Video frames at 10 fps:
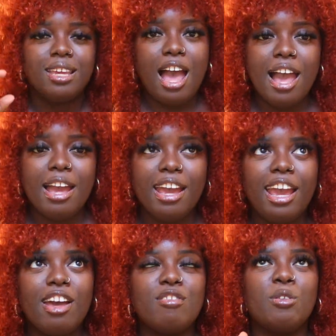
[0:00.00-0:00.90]
I
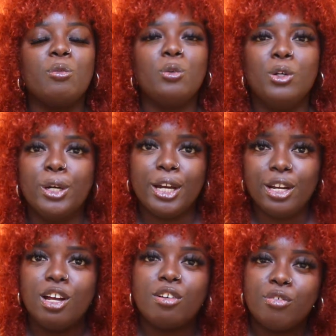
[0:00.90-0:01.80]
haven't worn
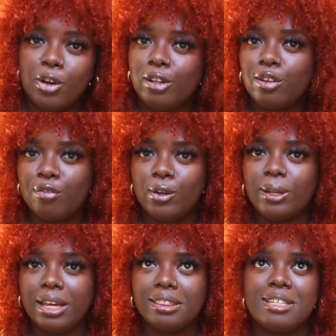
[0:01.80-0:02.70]
a curly fro
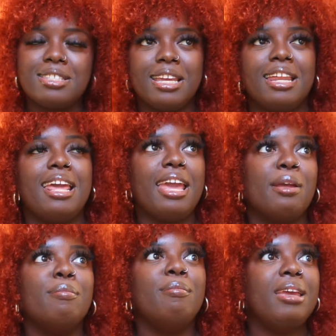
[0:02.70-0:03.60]
like this in
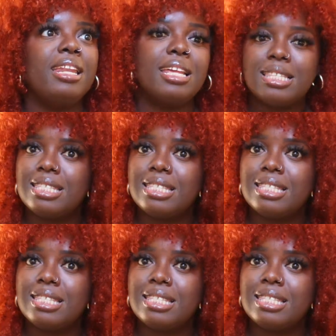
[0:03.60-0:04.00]
a minute,